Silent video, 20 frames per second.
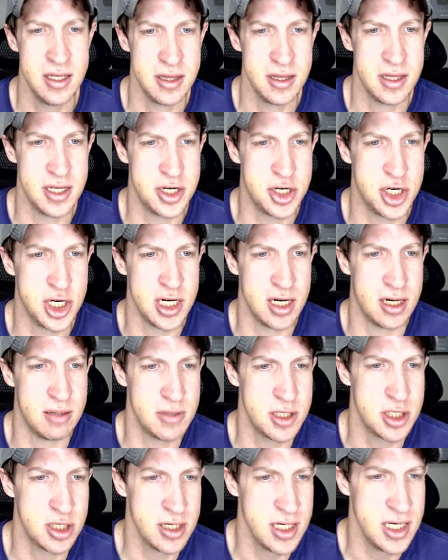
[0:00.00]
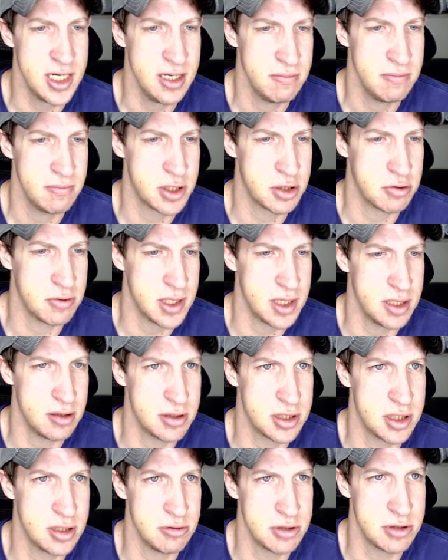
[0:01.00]
the geometry between
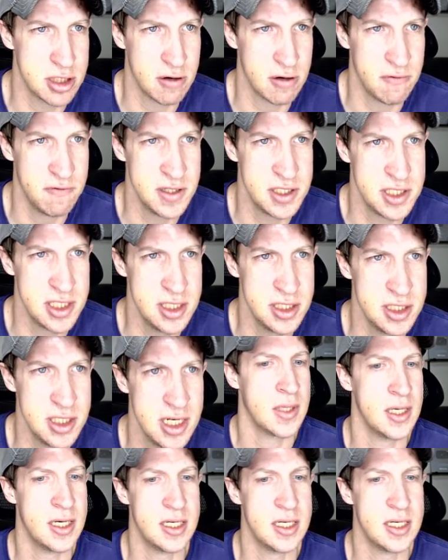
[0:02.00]
those two surfaces,